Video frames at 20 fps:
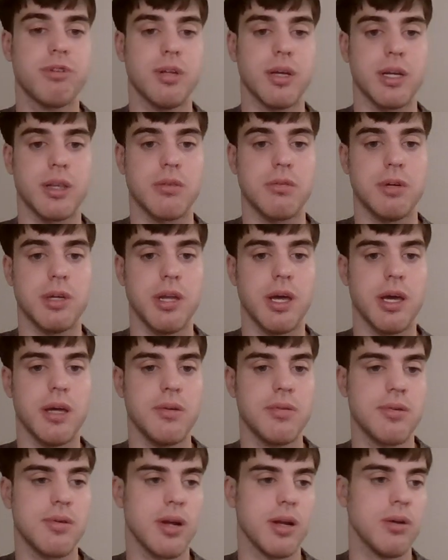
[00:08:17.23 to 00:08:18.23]
for like 3
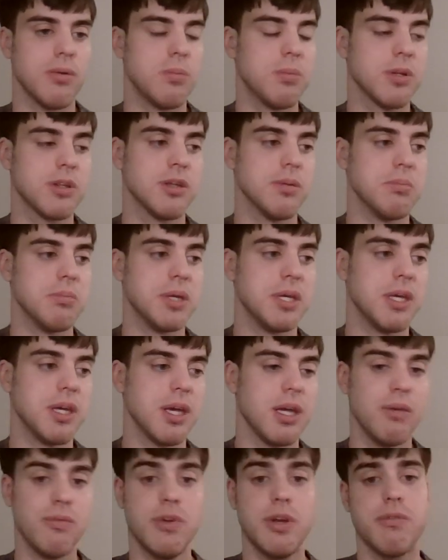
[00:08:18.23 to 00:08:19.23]
days and I don't want the meat,
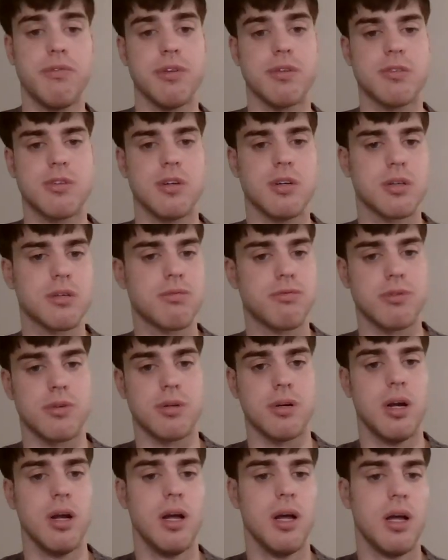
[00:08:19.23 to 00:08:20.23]
even if it's cooked
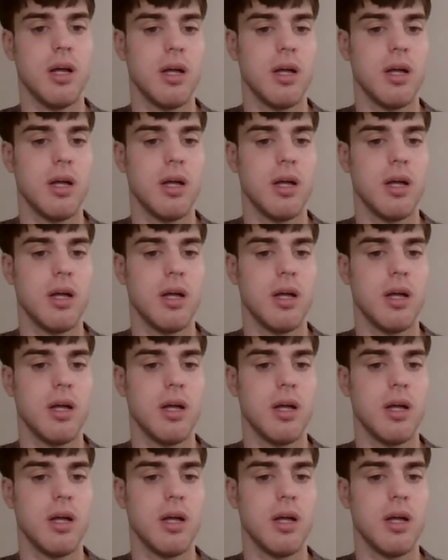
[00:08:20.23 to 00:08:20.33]
for